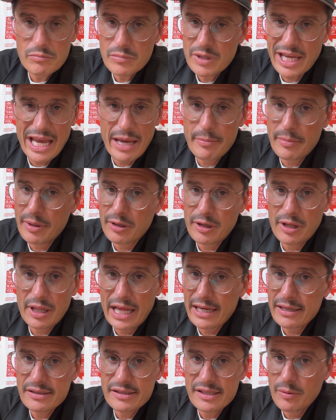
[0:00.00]
Can't build a
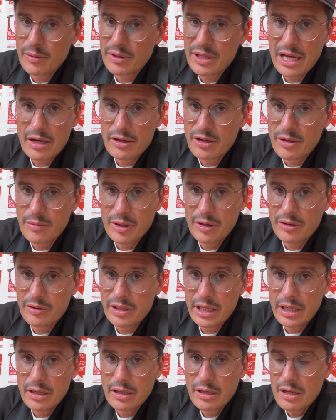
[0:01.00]
legacy without
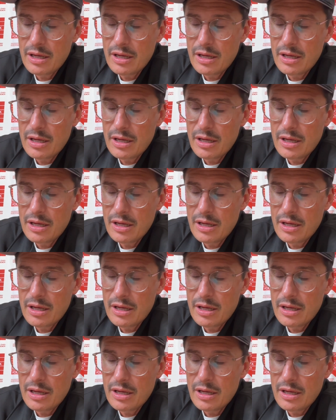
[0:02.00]
humility.